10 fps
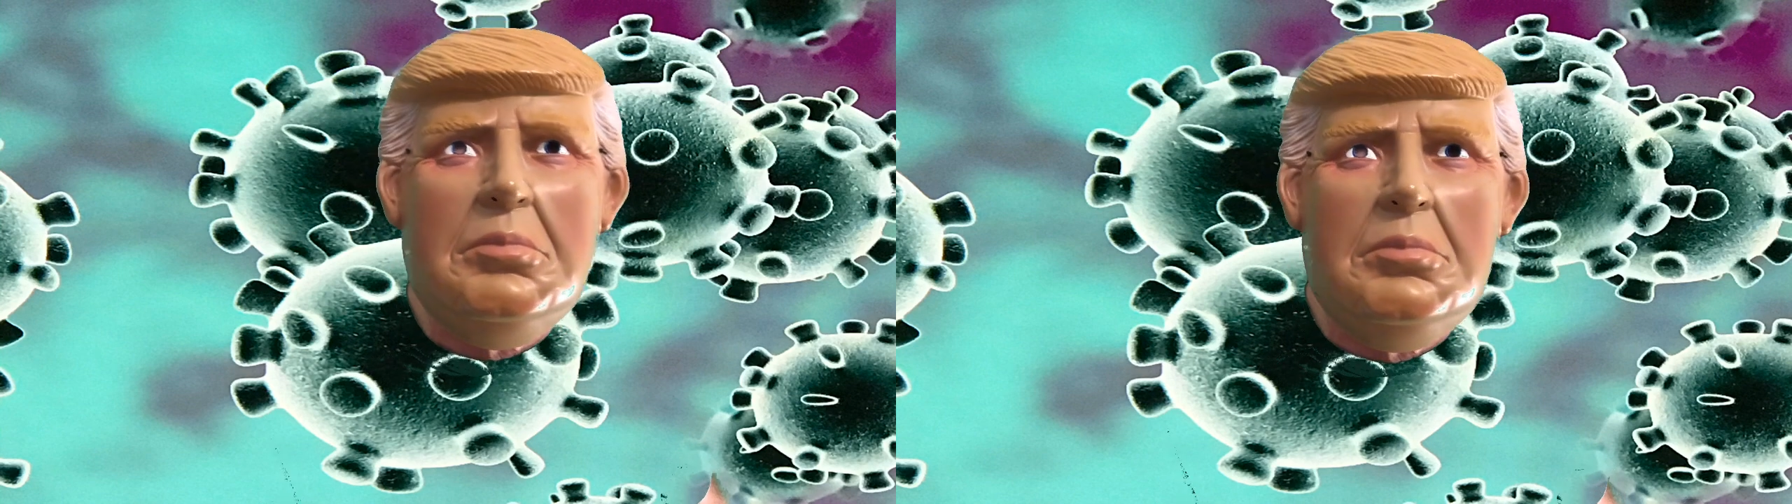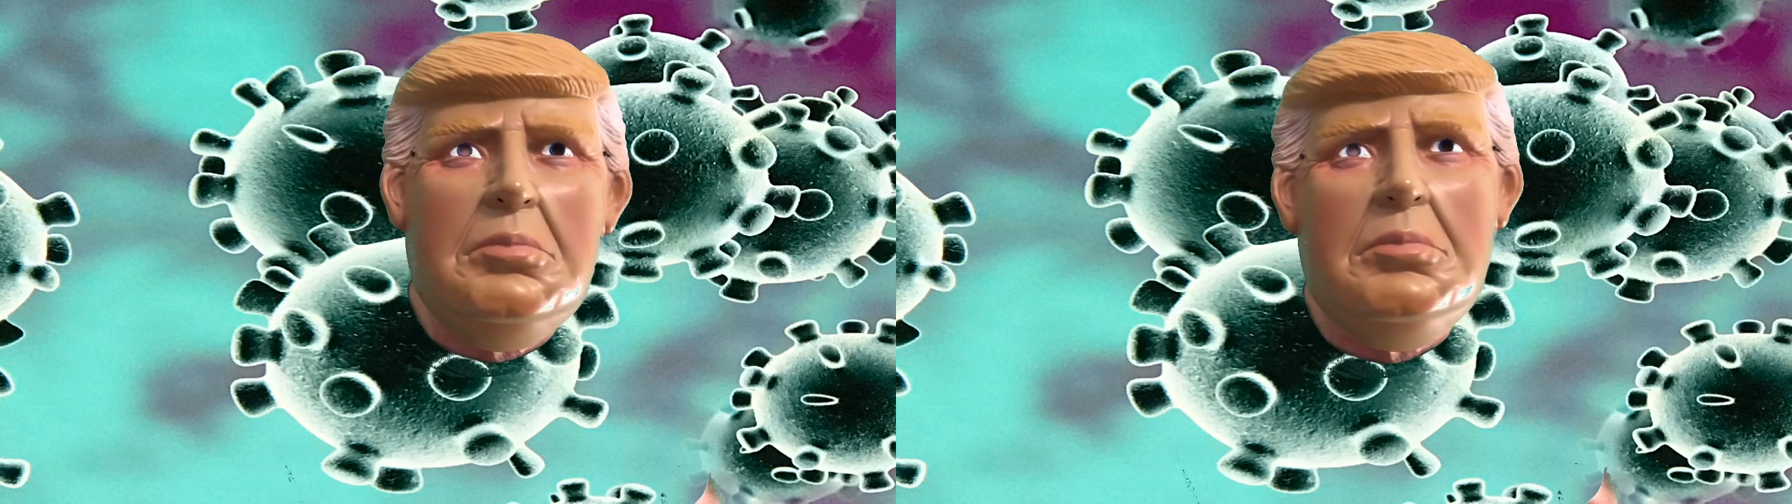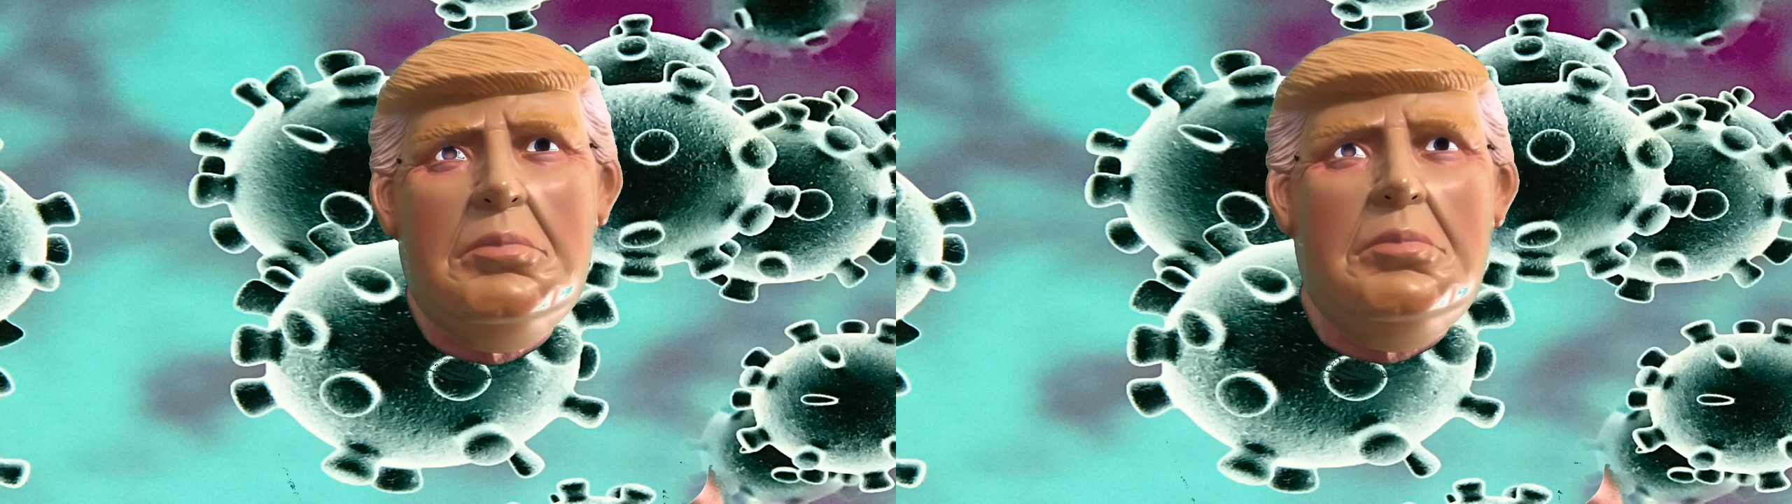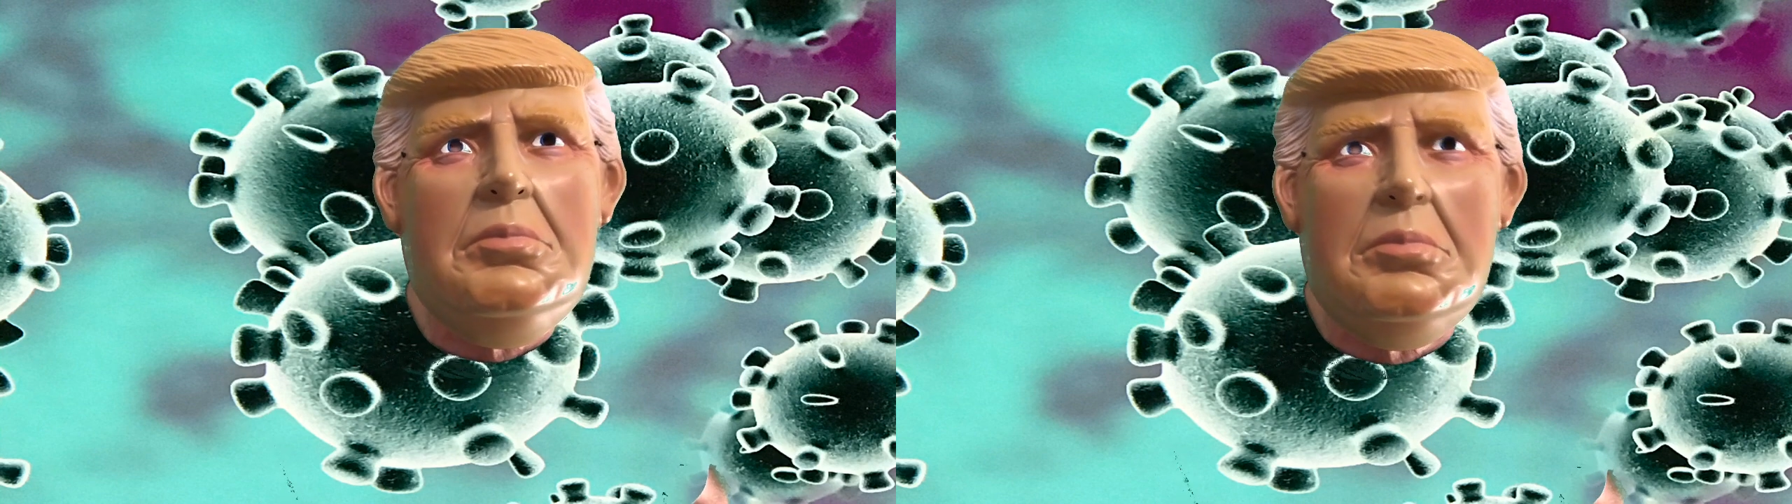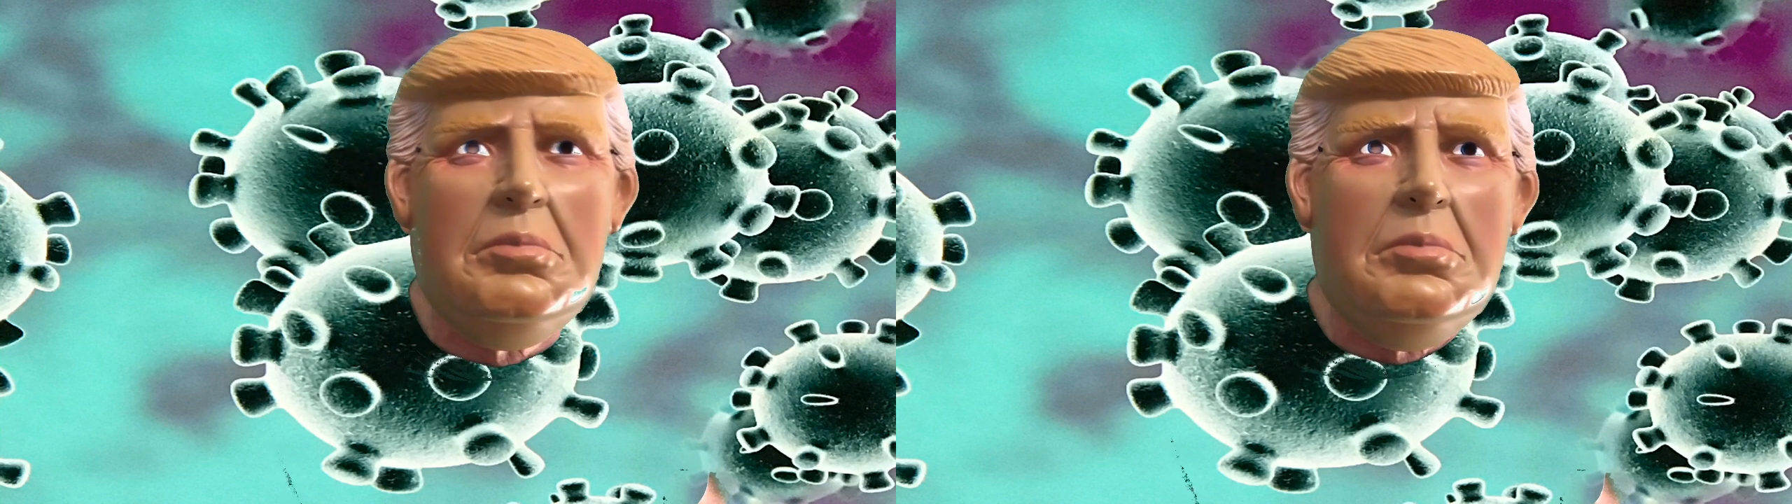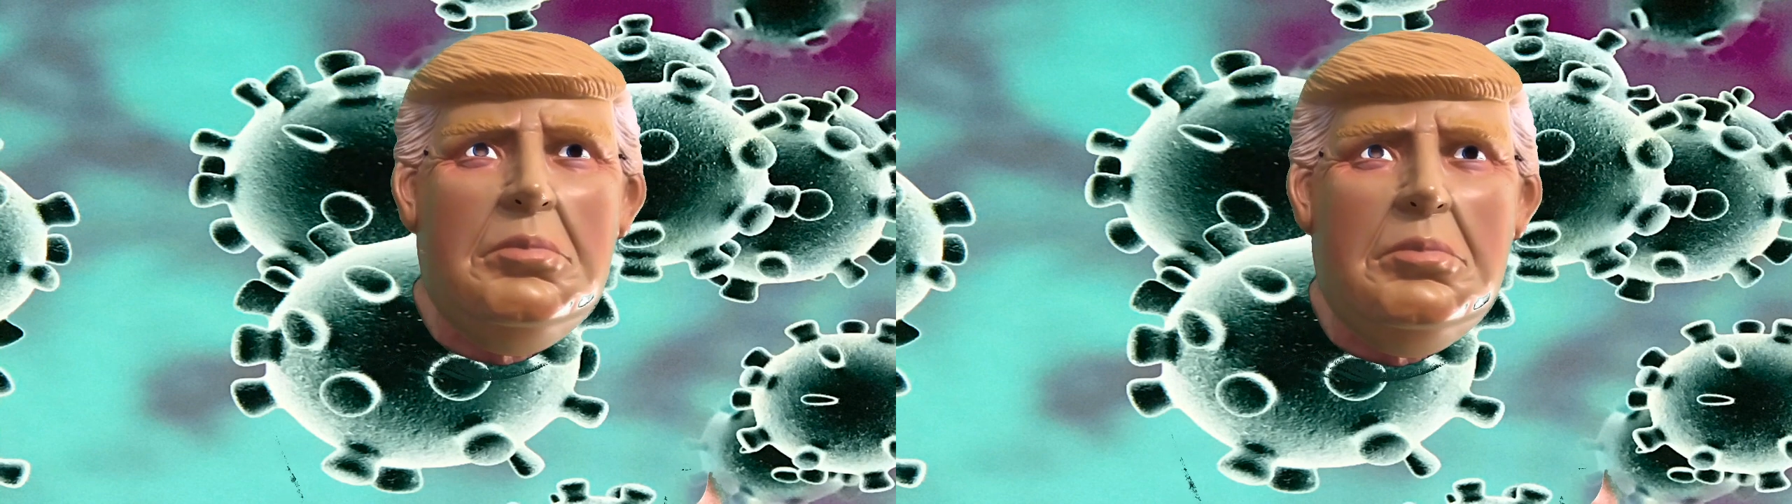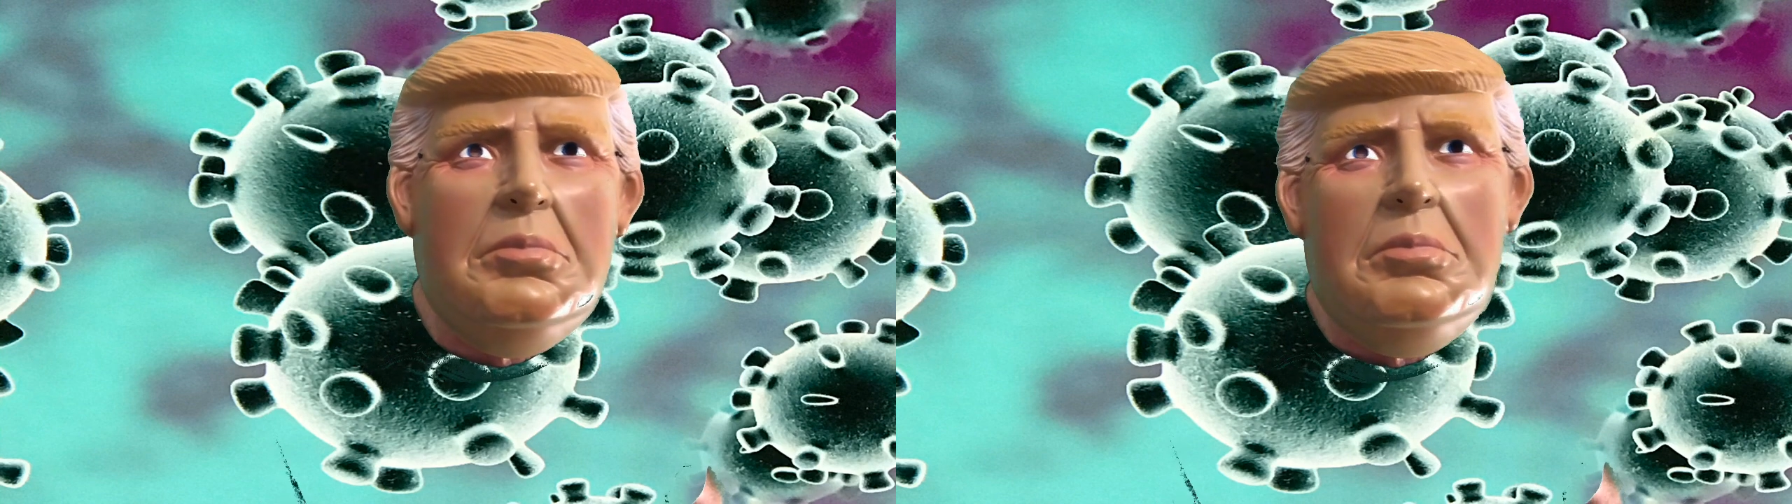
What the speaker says: man in America.